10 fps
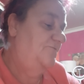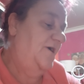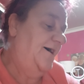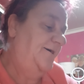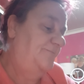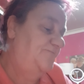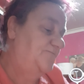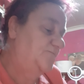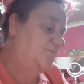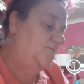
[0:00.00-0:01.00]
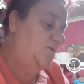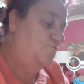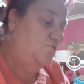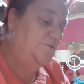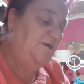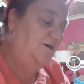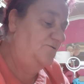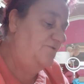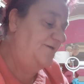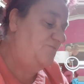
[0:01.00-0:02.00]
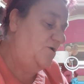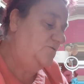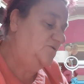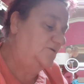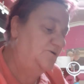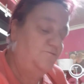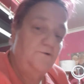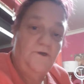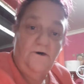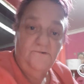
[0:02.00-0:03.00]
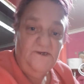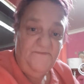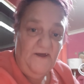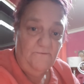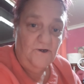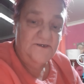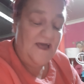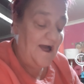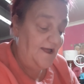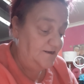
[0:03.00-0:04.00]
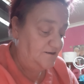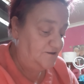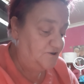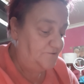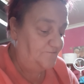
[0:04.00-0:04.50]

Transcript: Right, one single red rose, I don't want loads of flowers, and